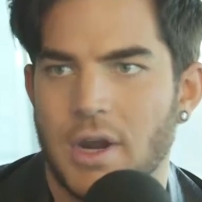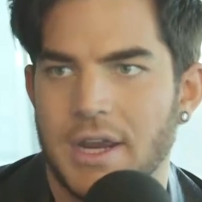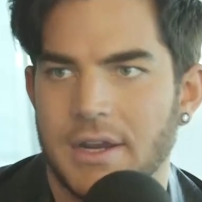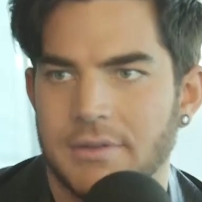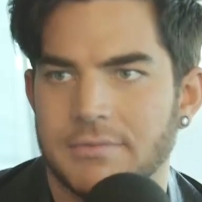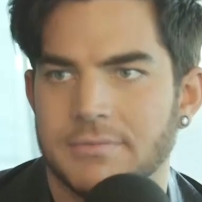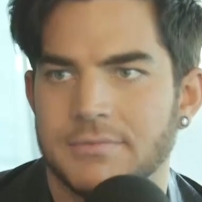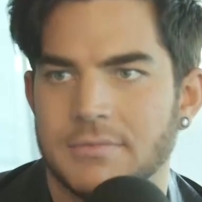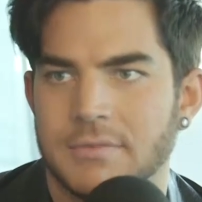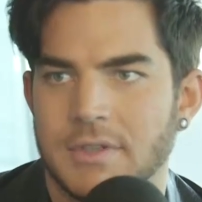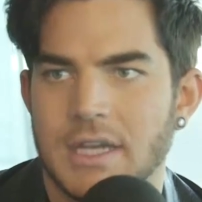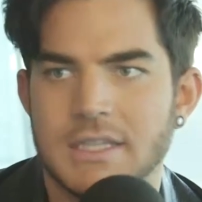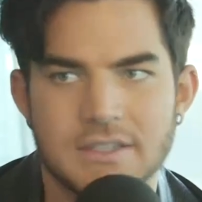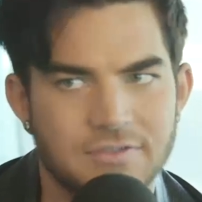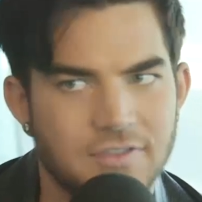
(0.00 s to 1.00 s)
Right.
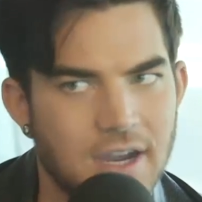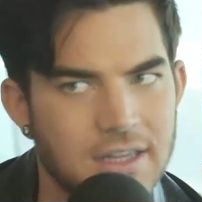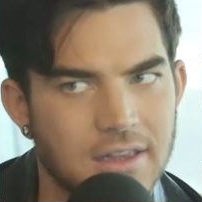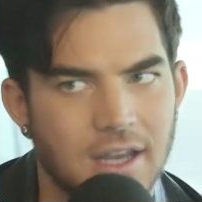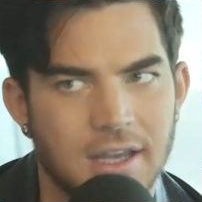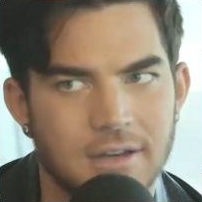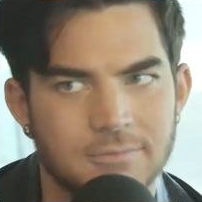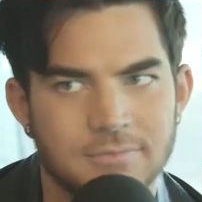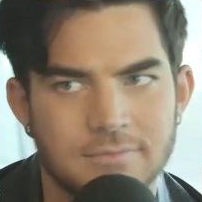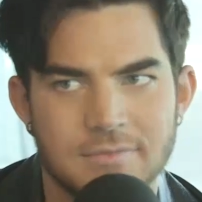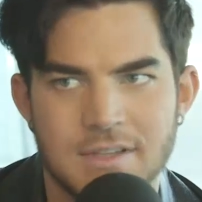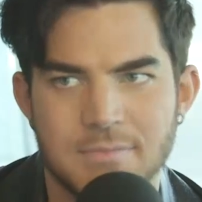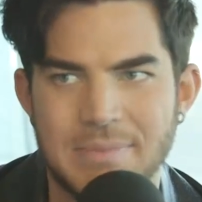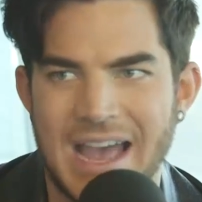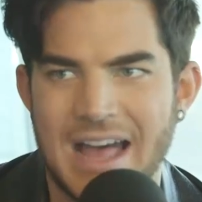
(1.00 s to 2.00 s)
It's a fine line.
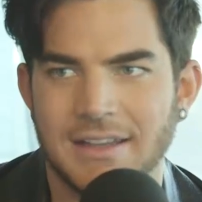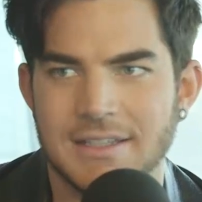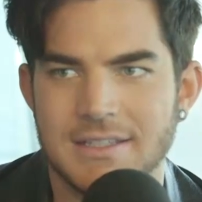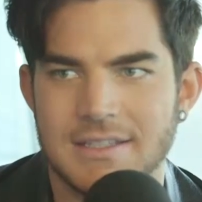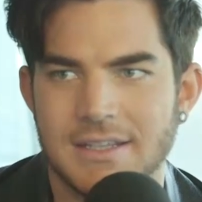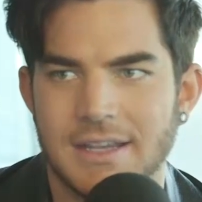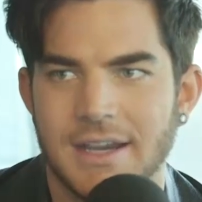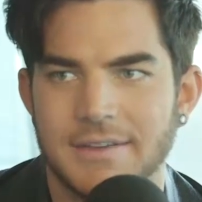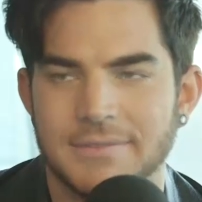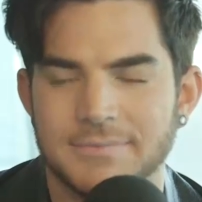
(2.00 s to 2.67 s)
It's a balance. Yeah.